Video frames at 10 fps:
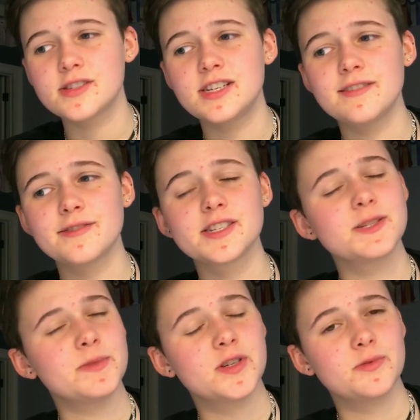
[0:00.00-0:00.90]
There's a
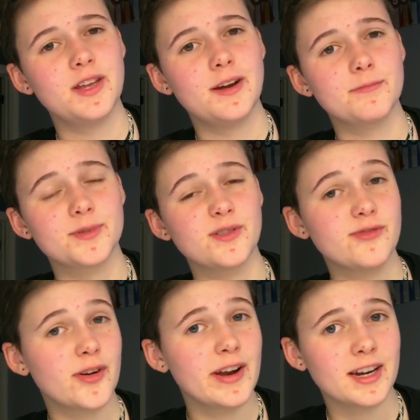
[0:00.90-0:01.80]
difference between
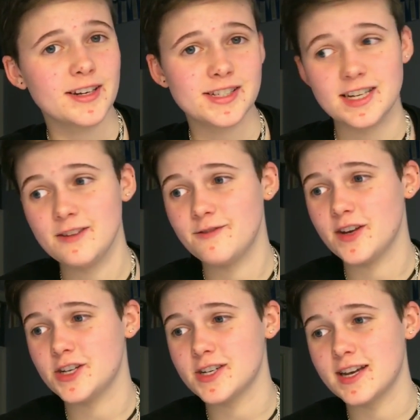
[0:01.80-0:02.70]
preferring not to eat
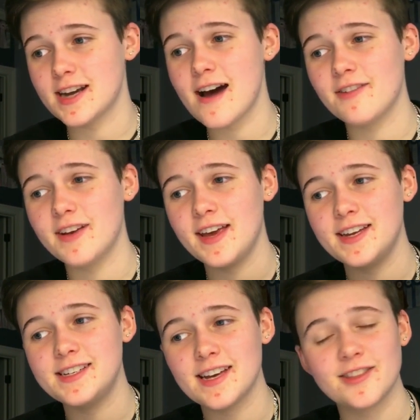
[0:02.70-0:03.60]
fish and having
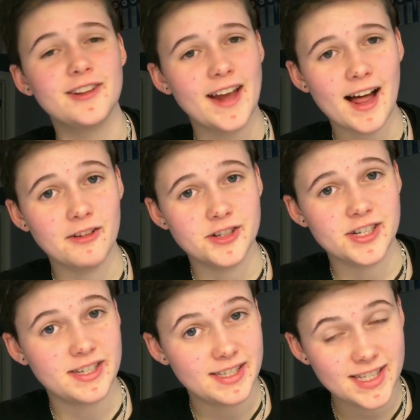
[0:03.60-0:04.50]
a deathly
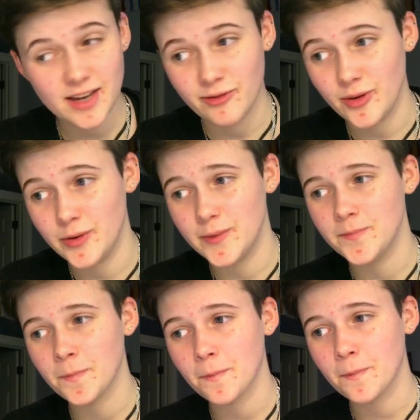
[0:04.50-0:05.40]
allergy to seafood.
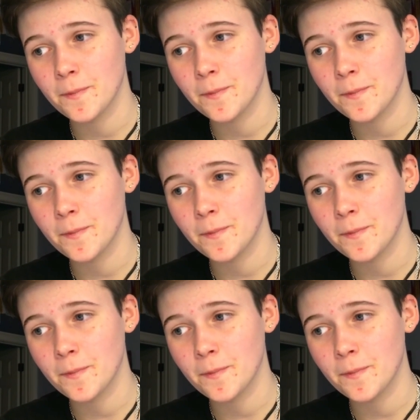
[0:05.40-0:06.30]
Ashton,
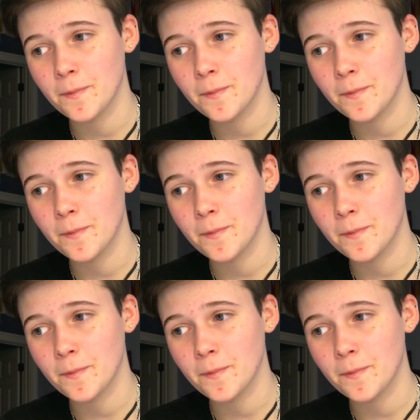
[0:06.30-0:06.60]
you had